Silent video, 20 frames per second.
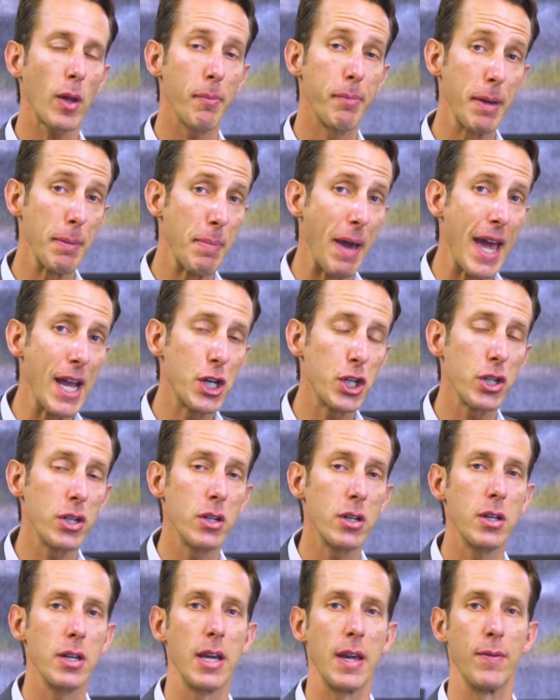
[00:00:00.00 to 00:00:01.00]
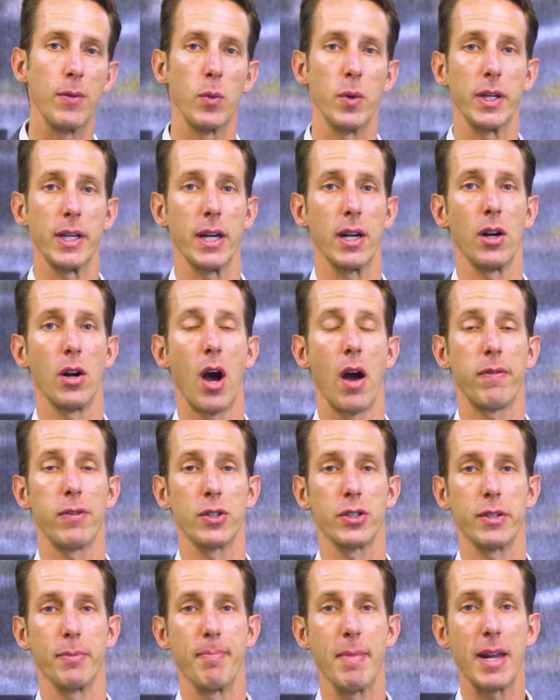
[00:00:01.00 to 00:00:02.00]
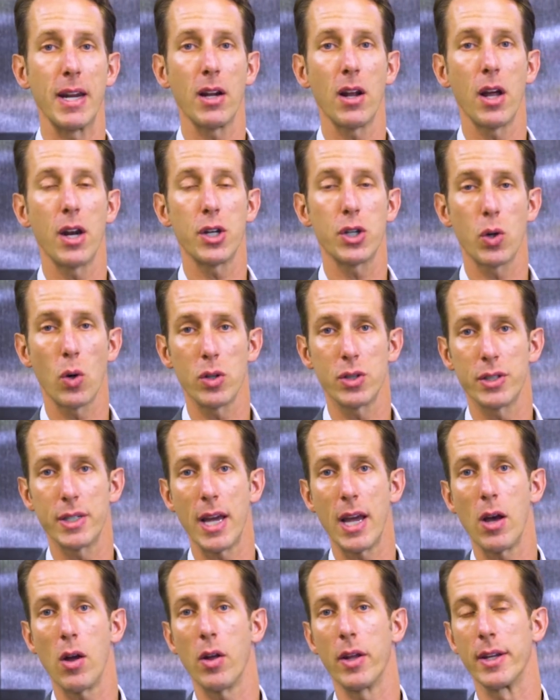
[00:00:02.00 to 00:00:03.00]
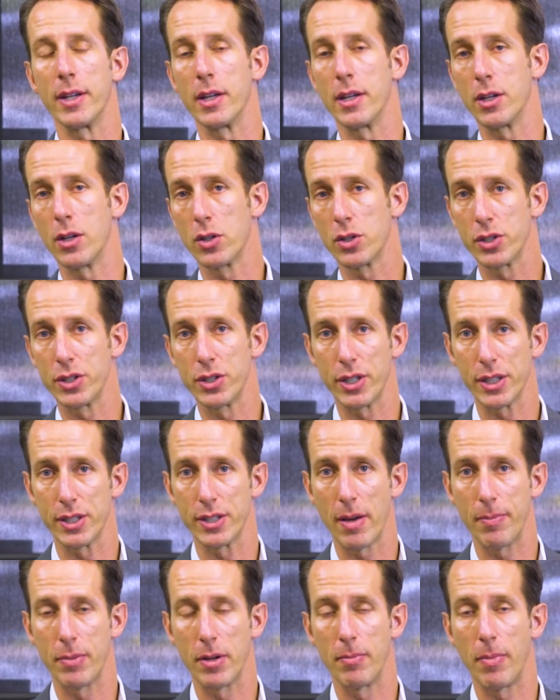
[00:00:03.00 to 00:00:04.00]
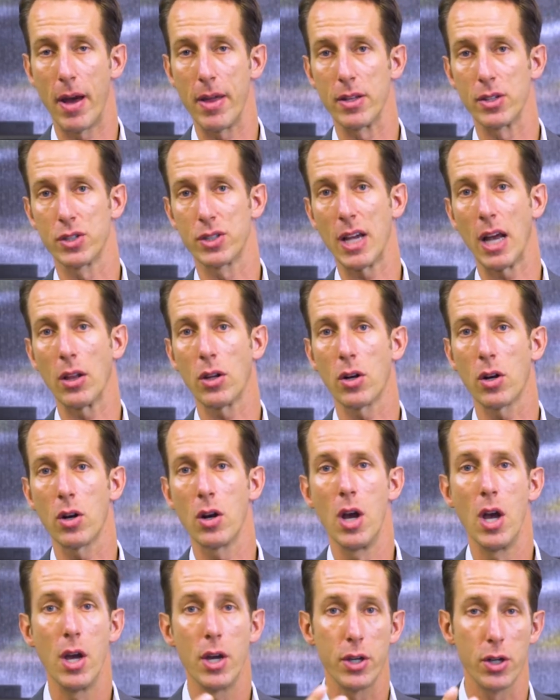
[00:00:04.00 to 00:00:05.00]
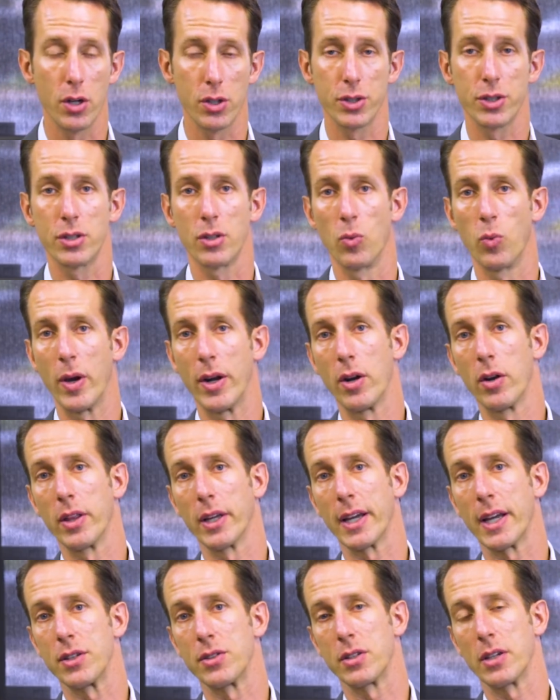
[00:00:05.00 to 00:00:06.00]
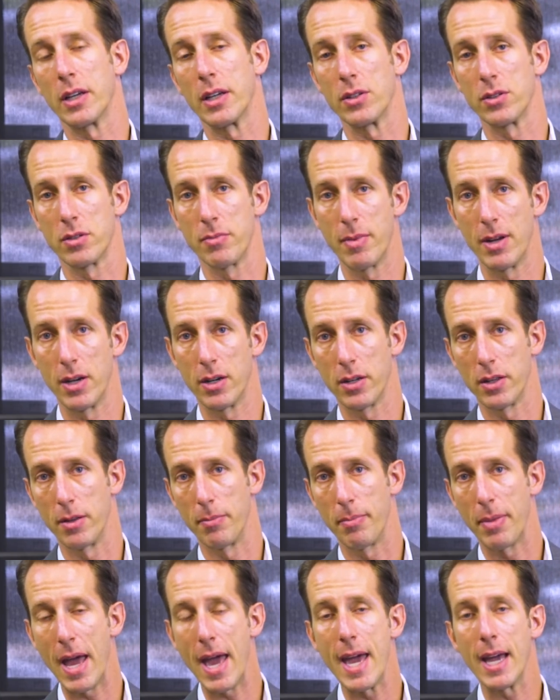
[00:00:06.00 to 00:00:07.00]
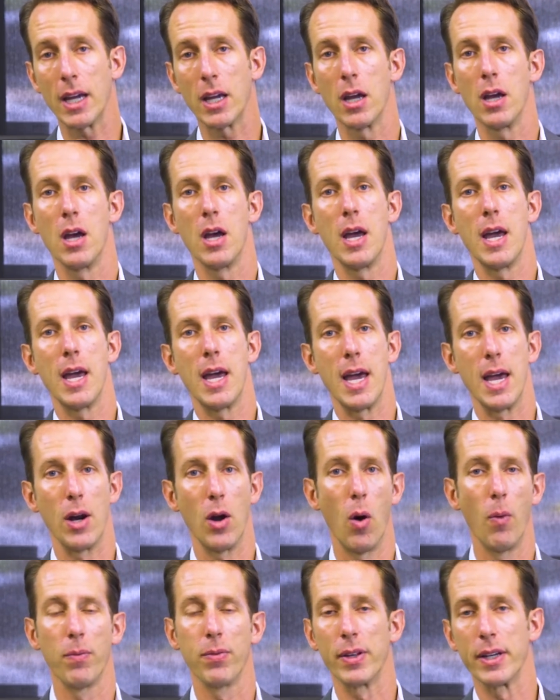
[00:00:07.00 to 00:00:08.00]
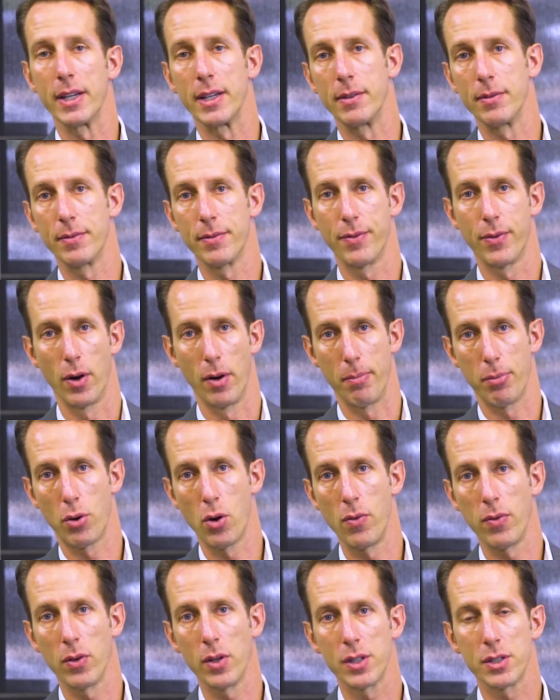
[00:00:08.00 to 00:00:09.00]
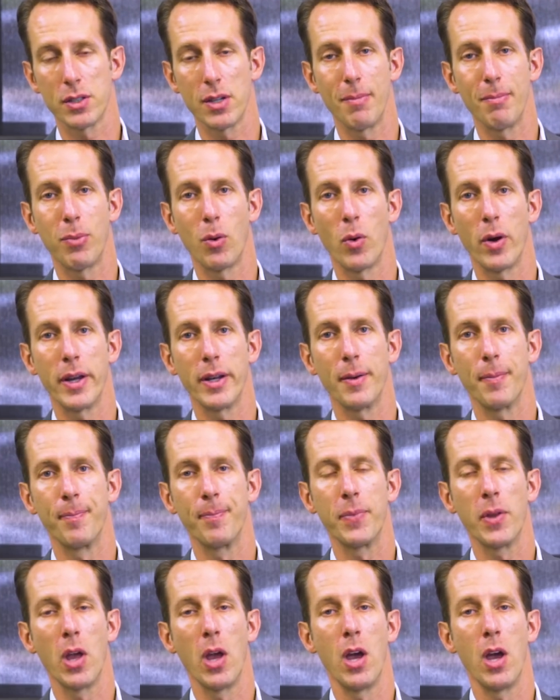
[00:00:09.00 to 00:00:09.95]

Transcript: Be patient, even when you get an offer submitted on a short sale and yours is accepted by the seller, yours is the winner that gets to get submitted to the bank and hopefully for approval at some point.